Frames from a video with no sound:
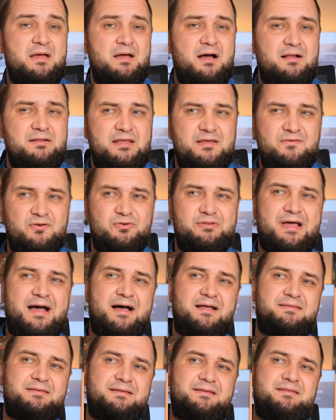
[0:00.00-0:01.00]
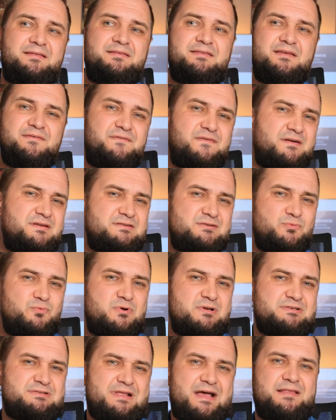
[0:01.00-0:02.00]
I'll give you that the difference
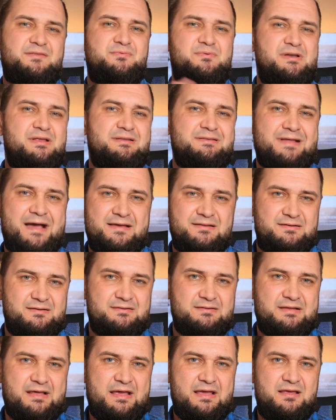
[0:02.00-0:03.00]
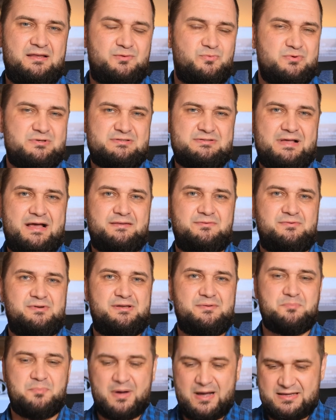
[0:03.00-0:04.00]
was not really night and day, it was not
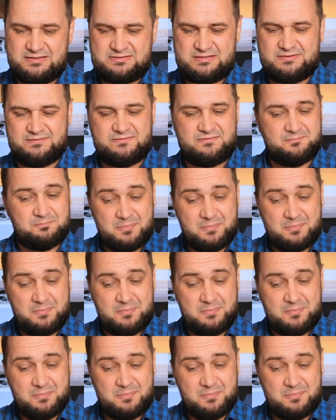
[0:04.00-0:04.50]
really massive,